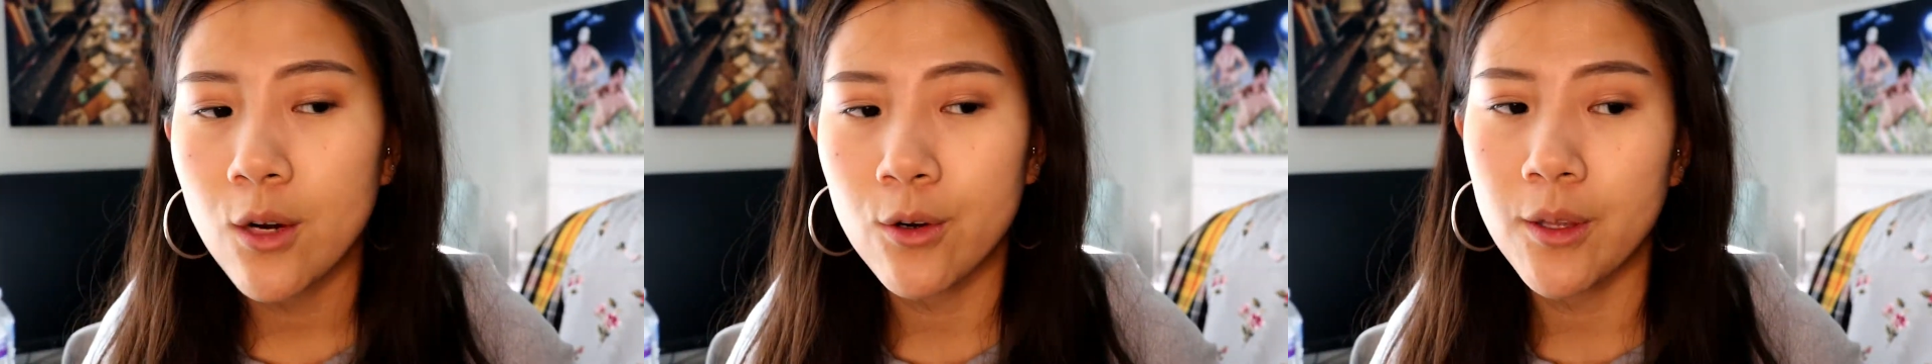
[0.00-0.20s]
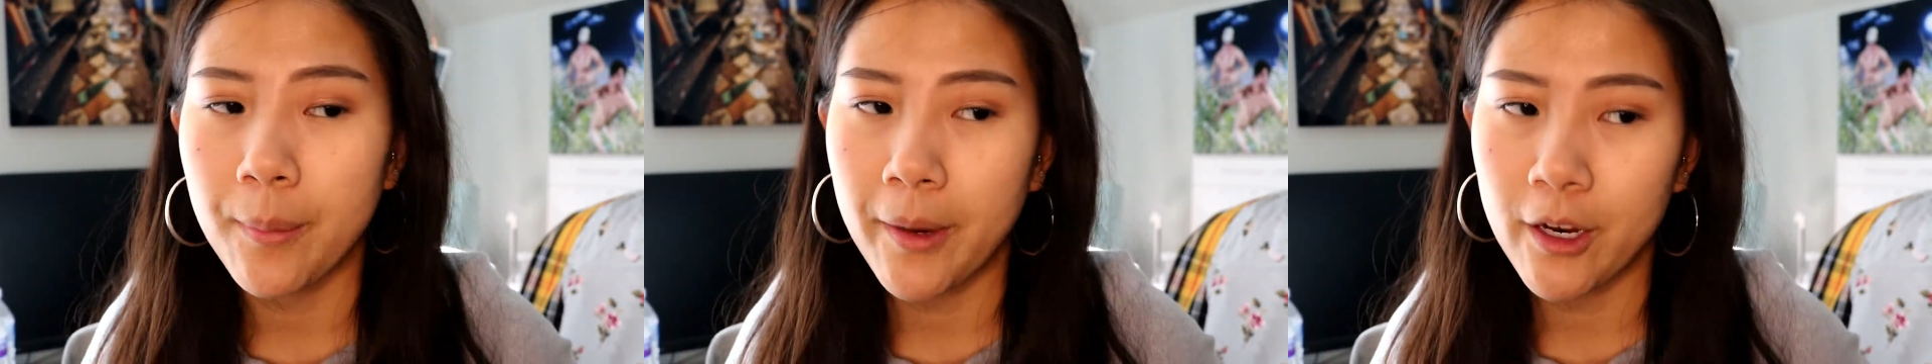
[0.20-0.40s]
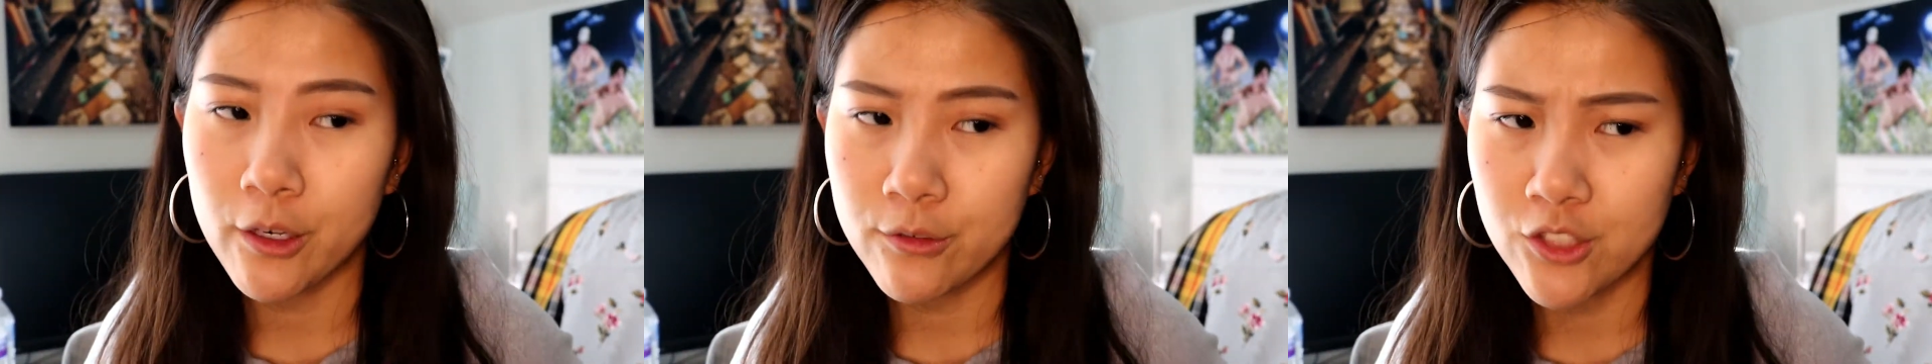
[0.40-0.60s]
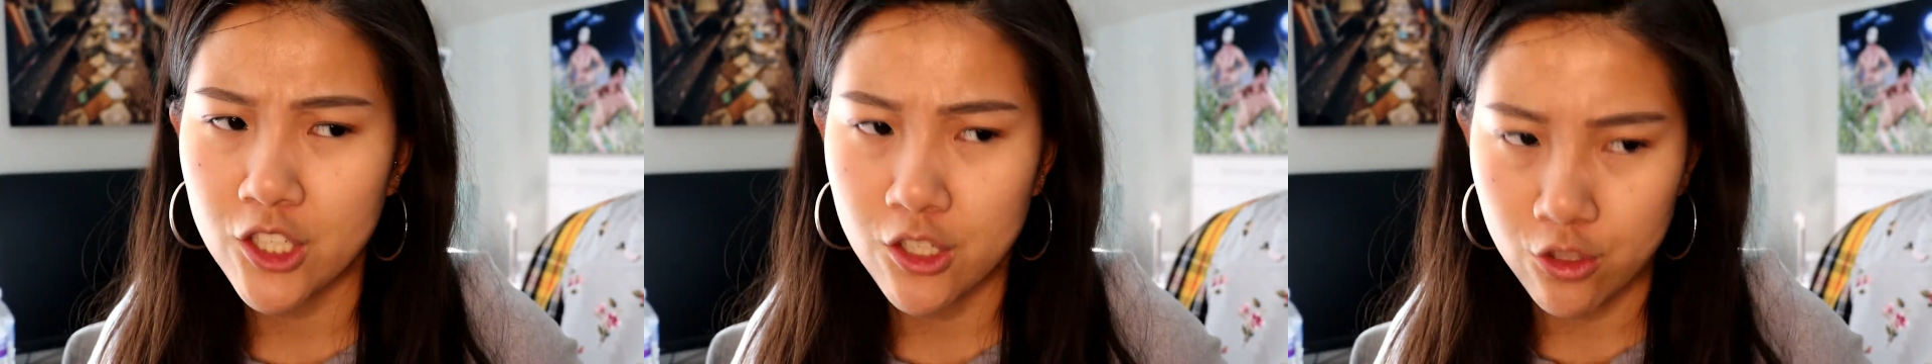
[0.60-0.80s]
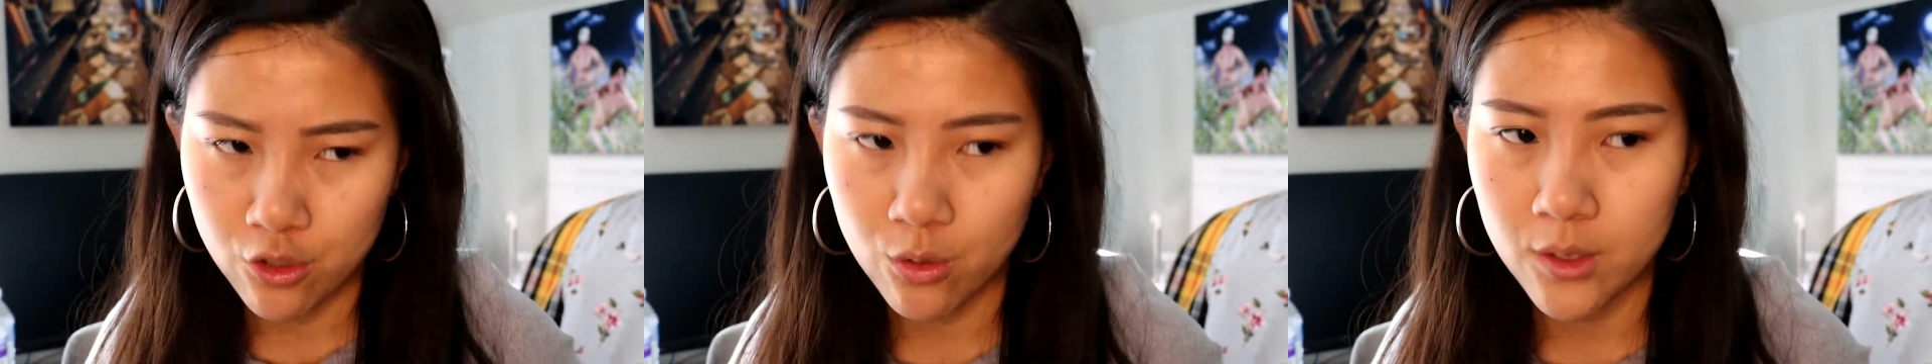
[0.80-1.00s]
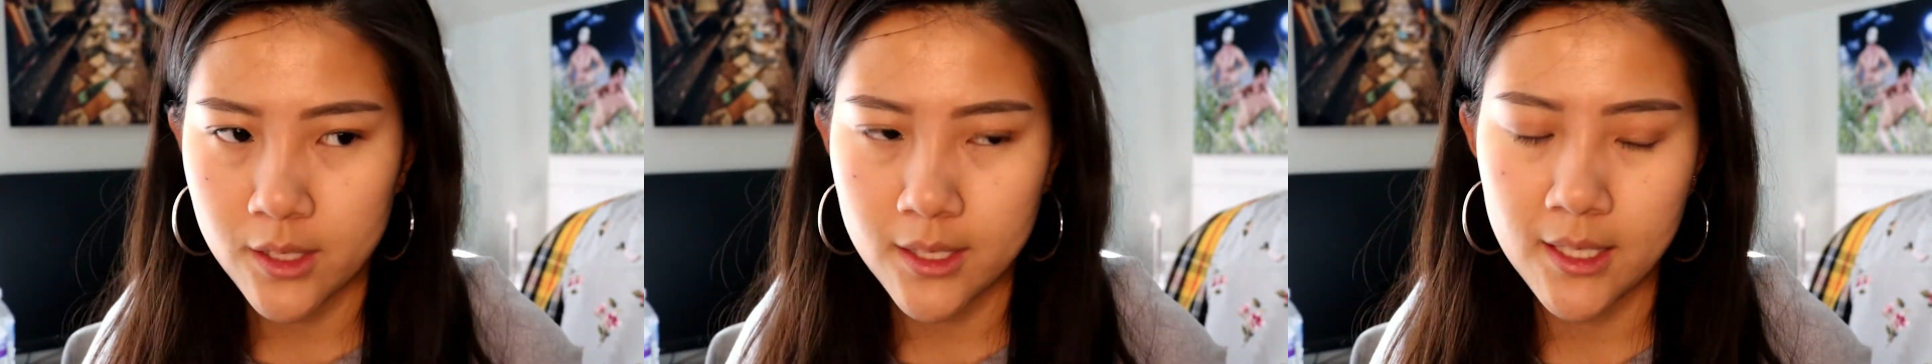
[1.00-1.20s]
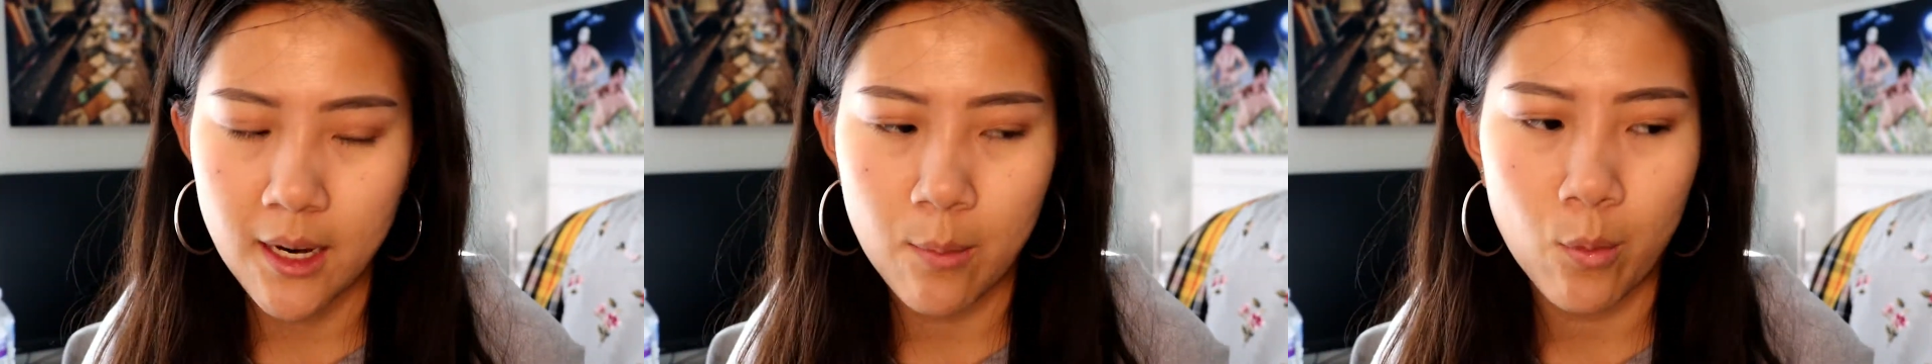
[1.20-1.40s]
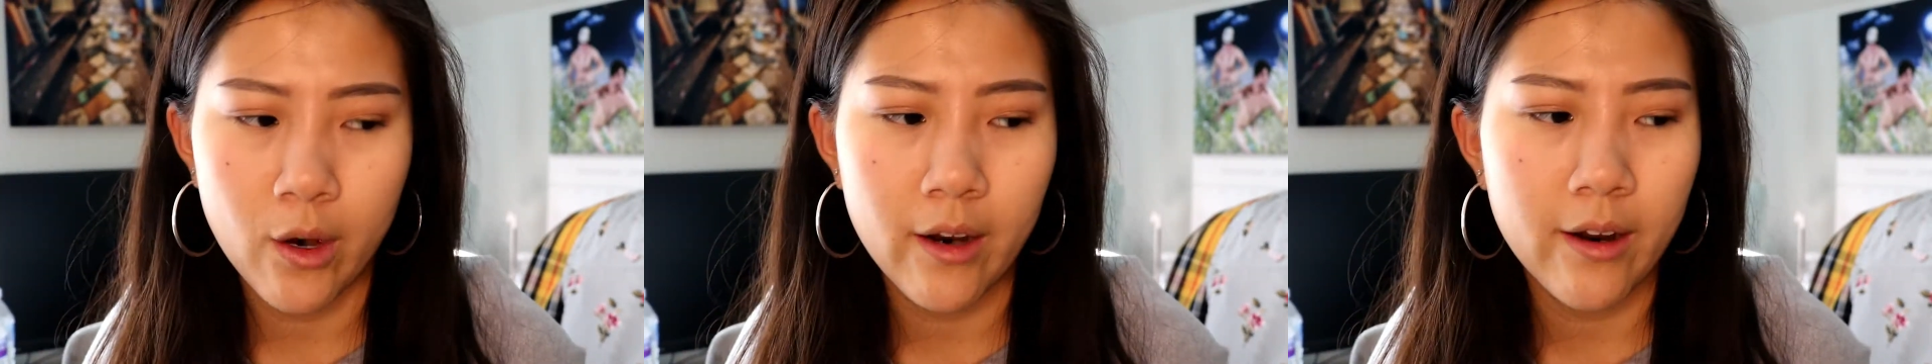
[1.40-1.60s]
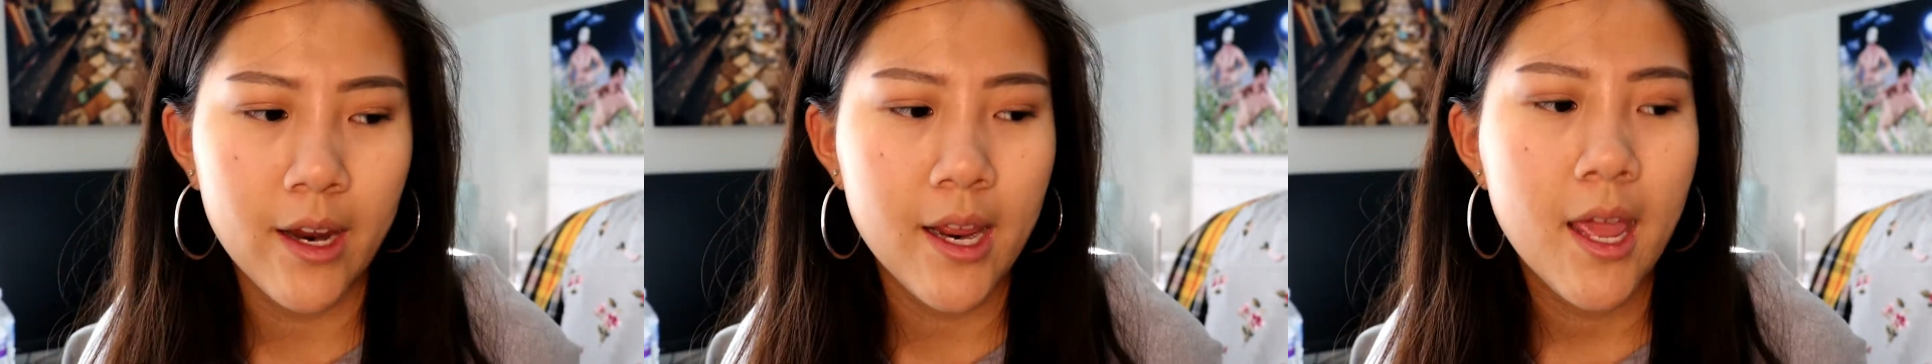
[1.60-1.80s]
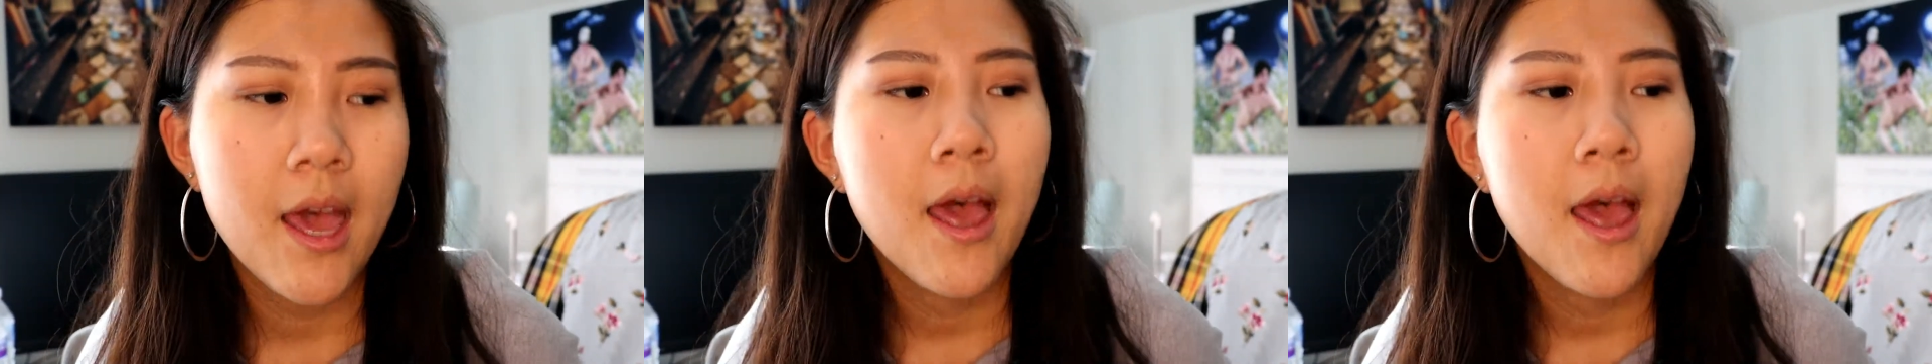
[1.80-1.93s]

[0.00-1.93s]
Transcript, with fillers: or the pair of jean shorts that I'm wearing,